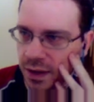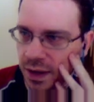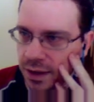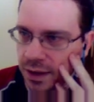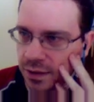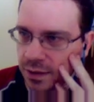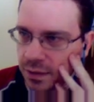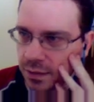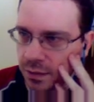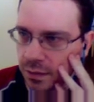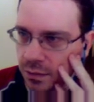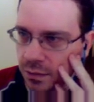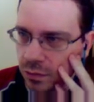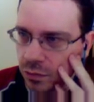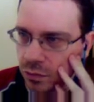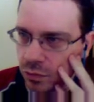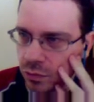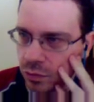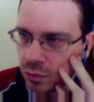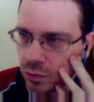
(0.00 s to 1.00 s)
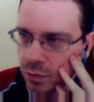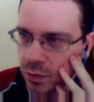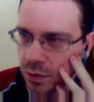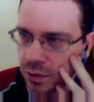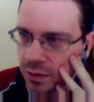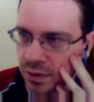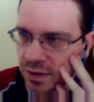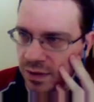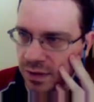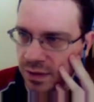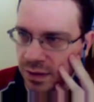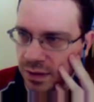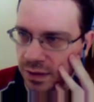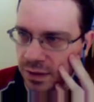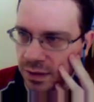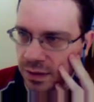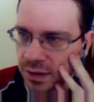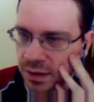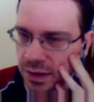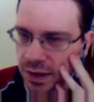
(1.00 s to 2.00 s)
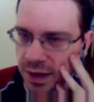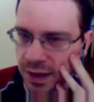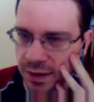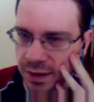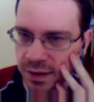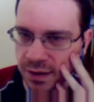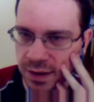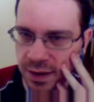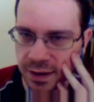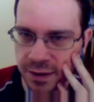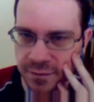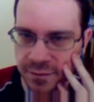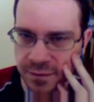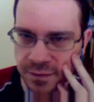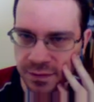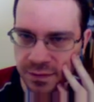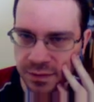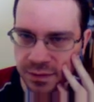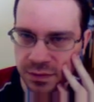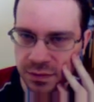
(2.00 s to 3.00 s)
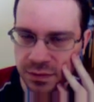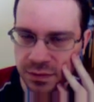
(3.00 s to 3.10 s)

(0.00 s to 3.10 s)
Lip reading: head towards the archive